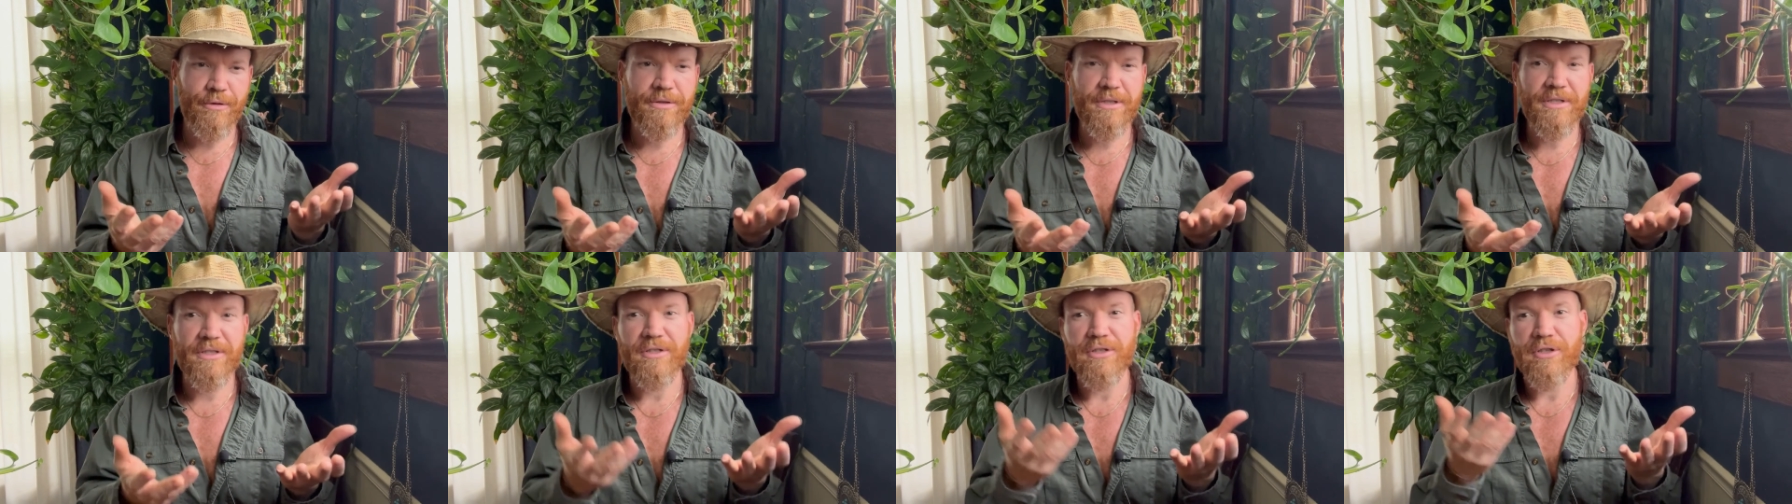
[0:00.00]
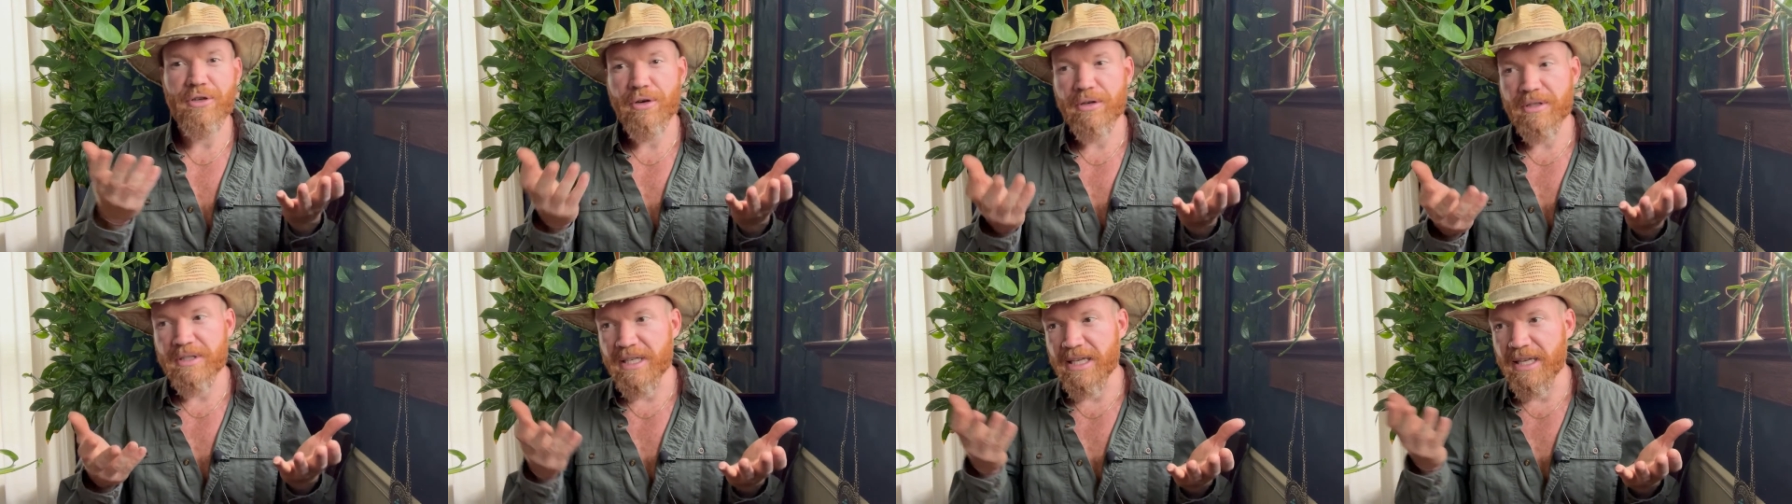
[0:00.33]
just
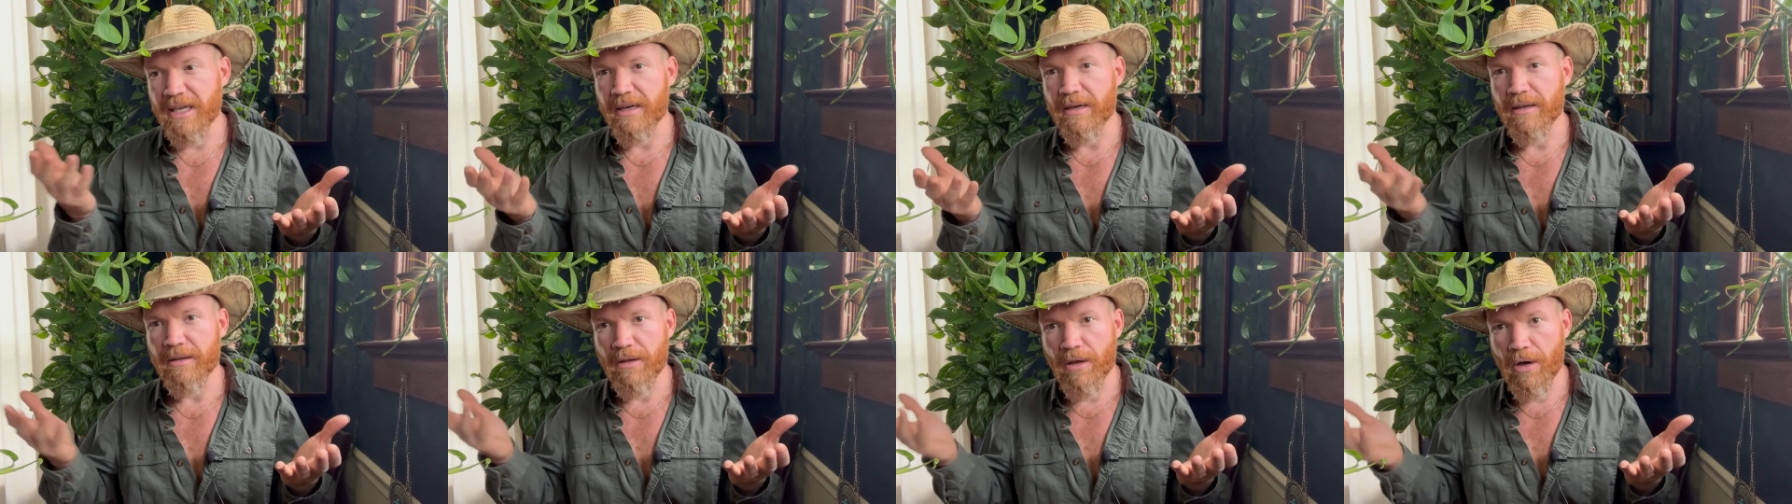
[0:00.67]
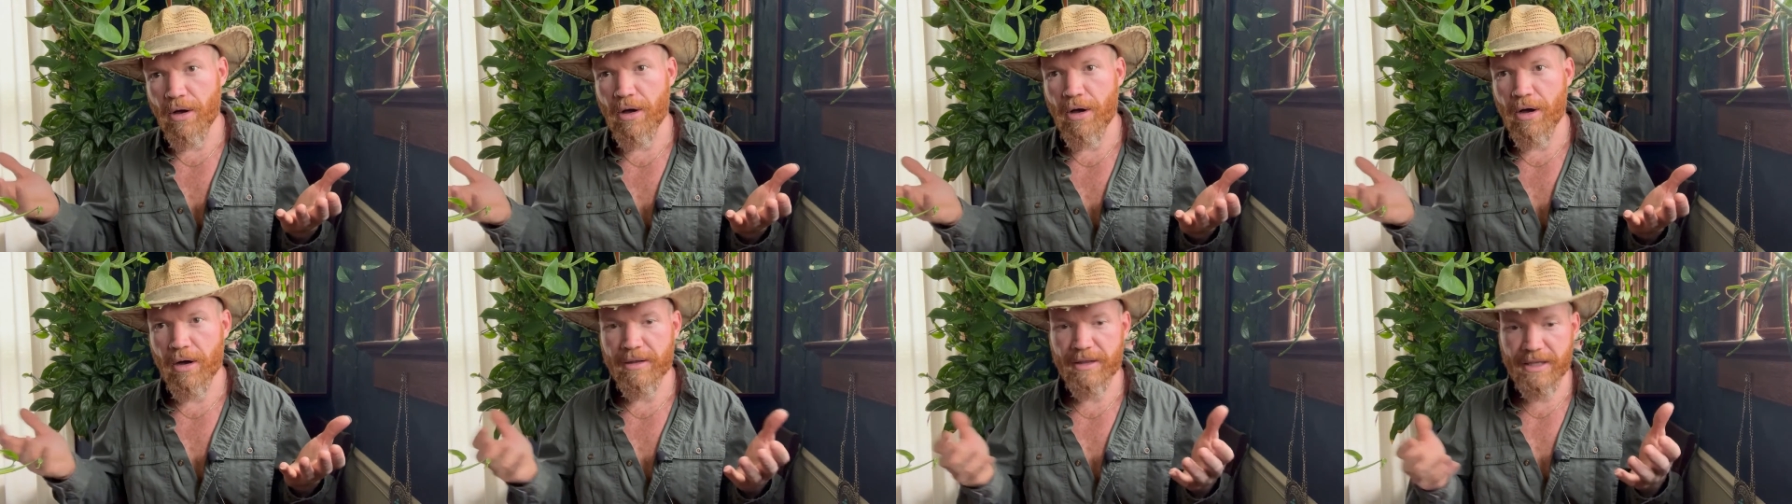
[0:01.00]
nursing it
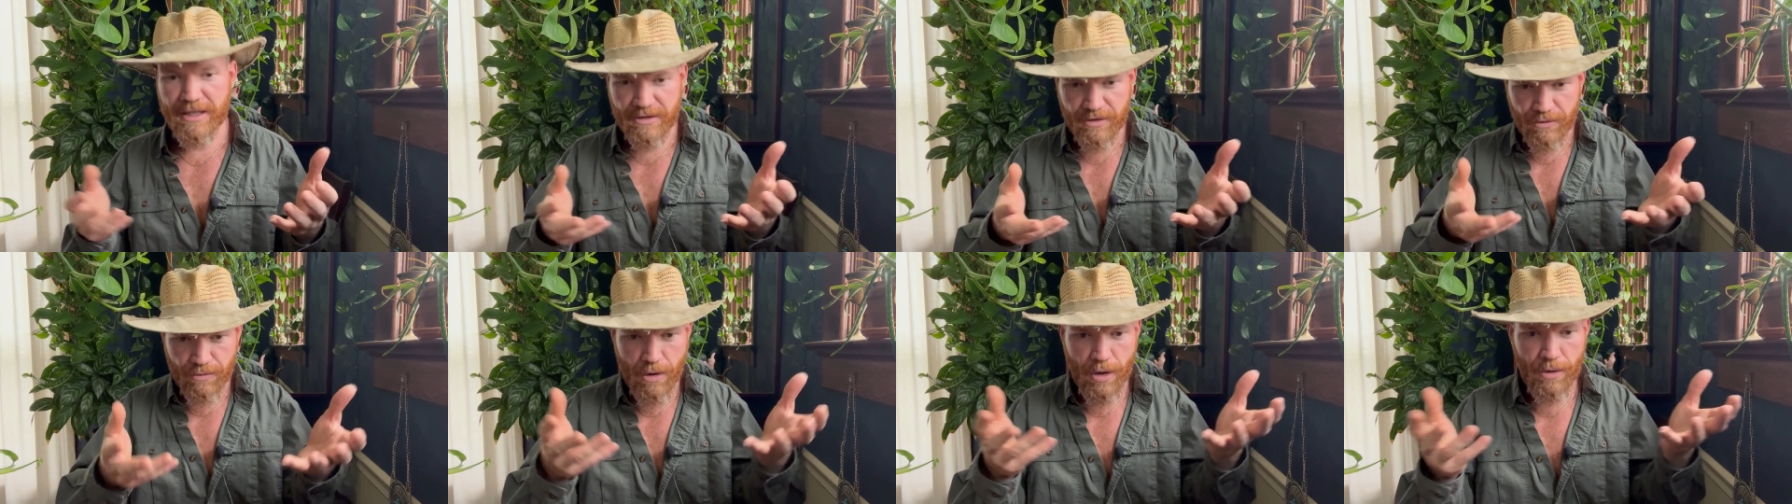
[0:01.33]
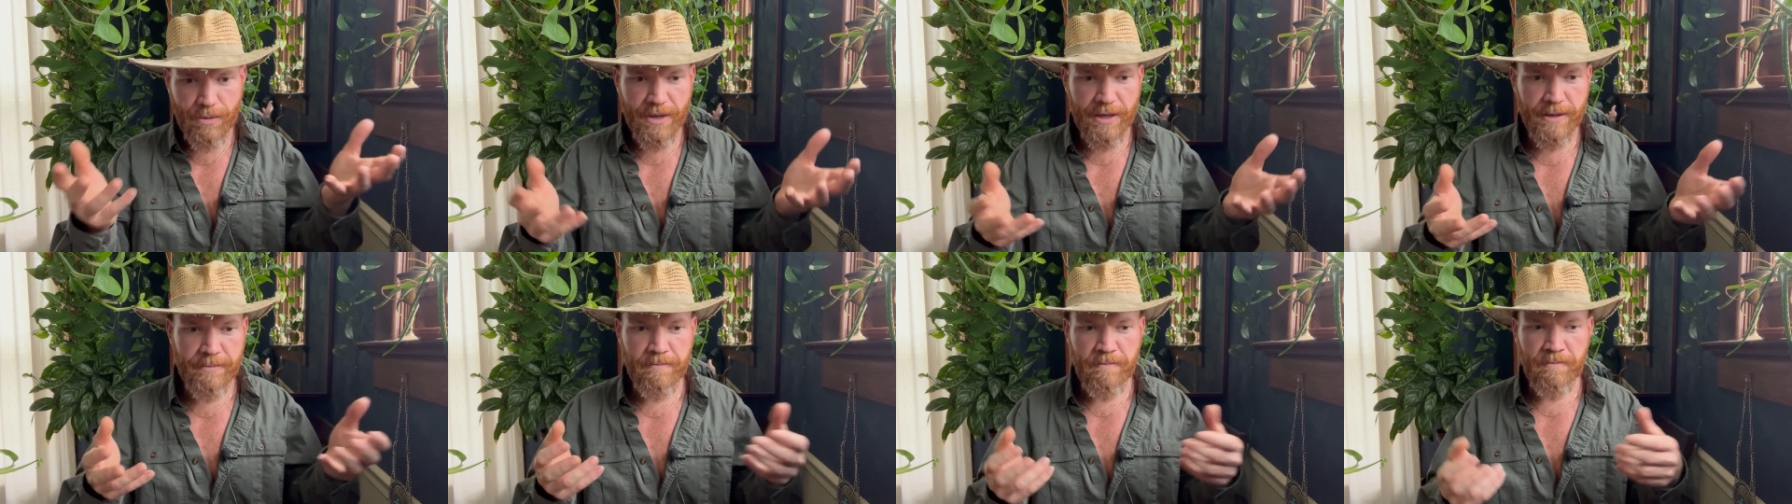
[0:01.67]
along that's
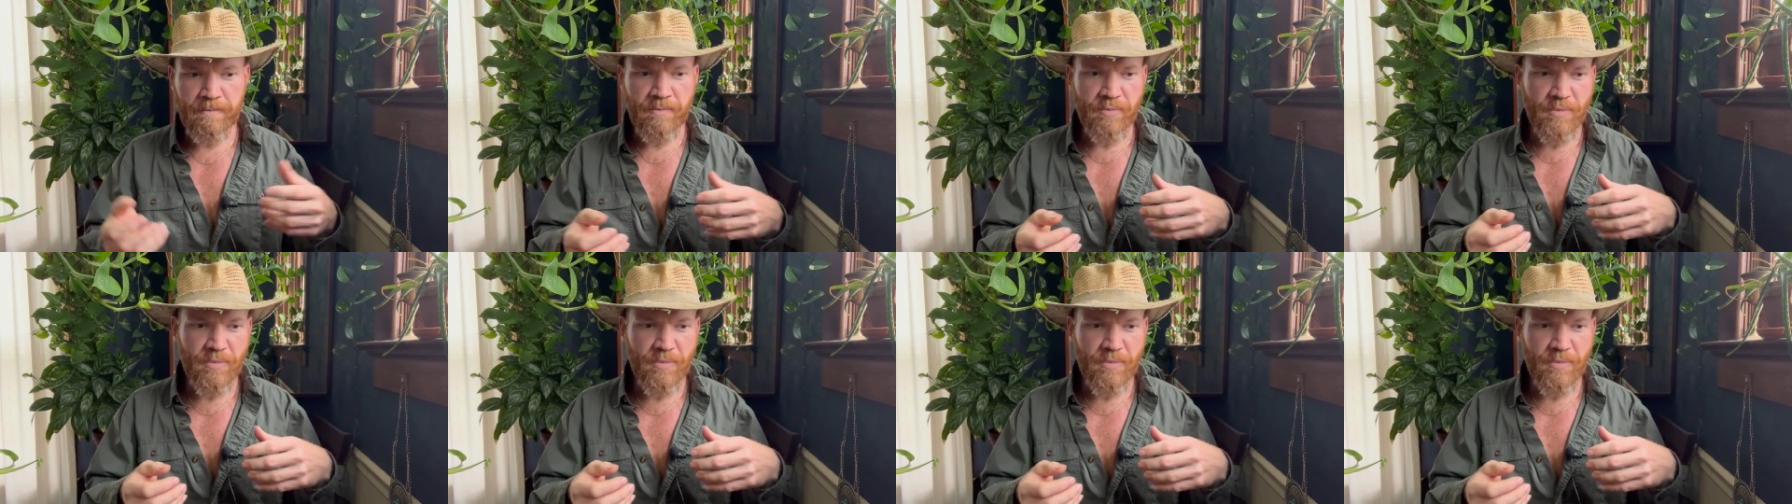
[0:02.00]
growing,